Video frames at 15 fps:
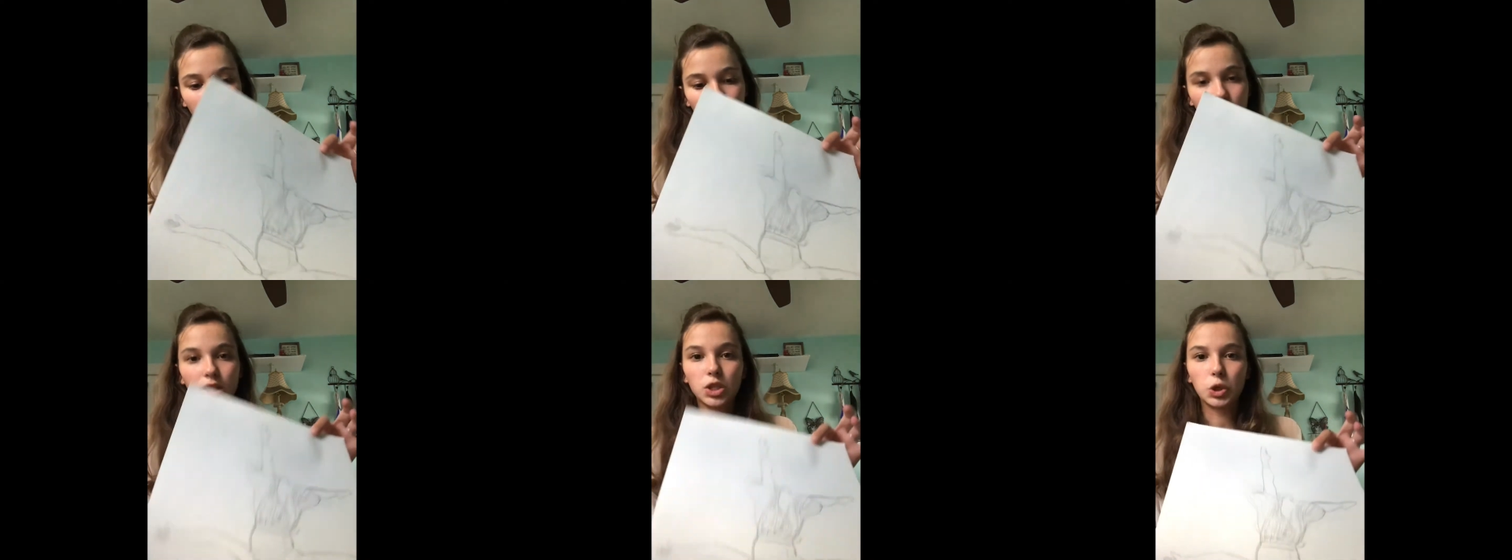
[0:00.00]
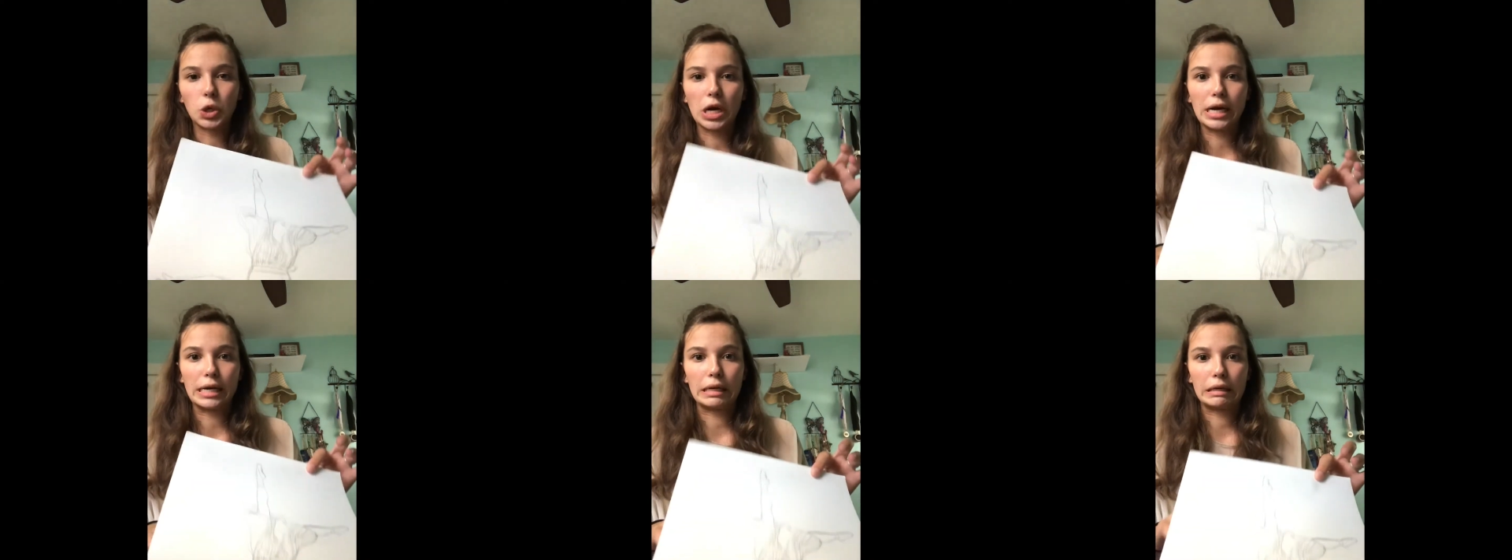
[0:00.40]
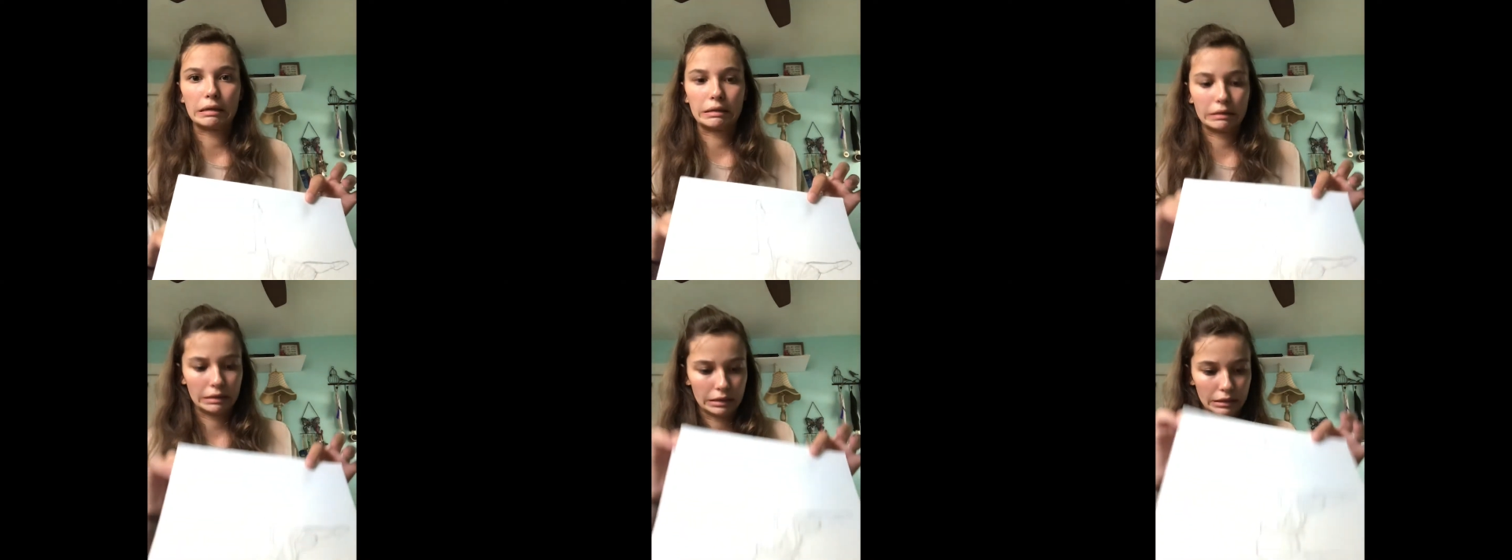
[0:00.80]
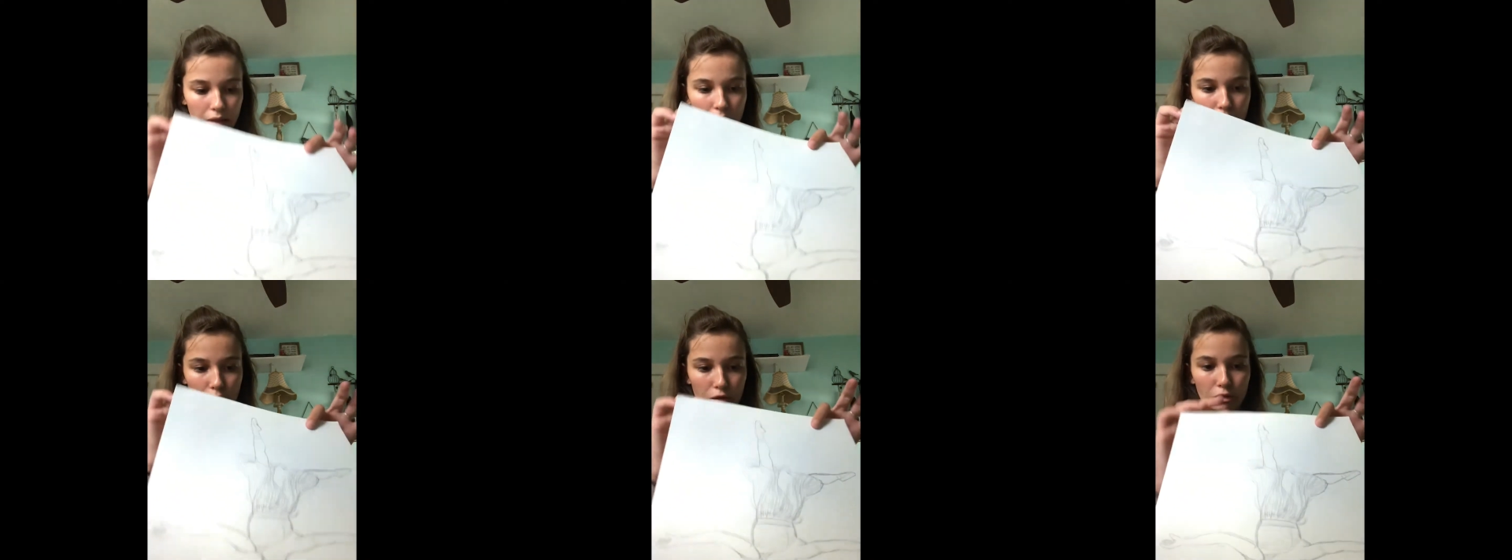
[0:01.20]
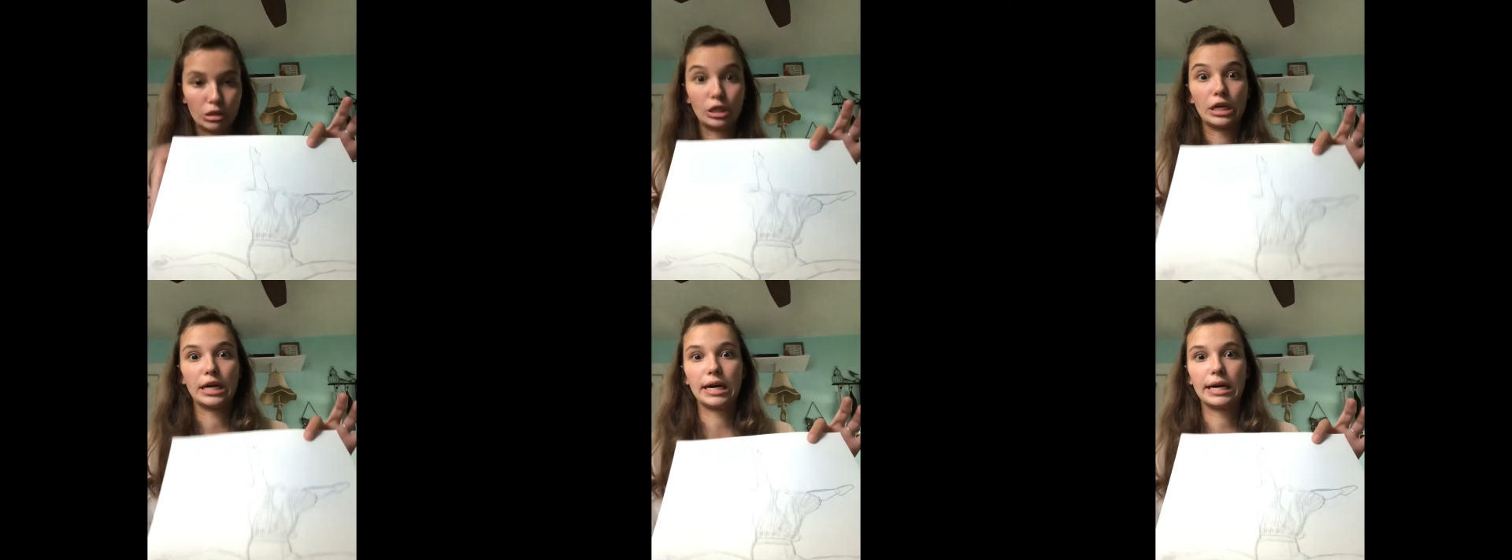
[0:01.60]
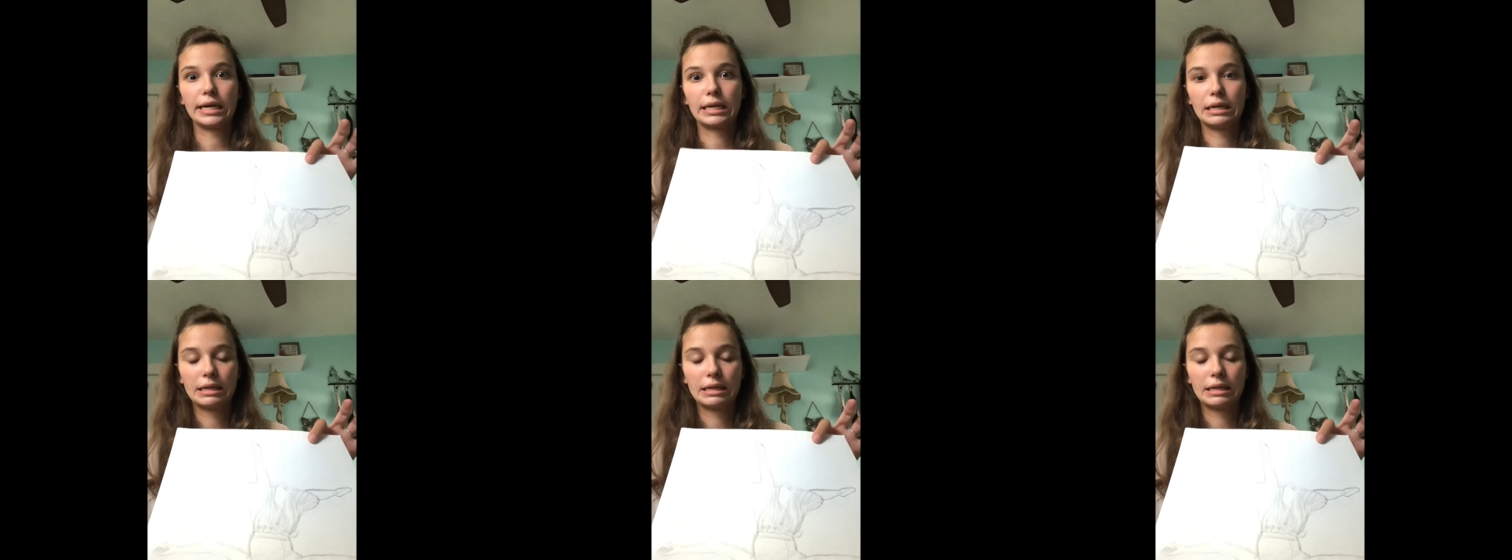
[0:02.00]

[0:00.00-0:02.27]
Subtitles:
tried, and I tried,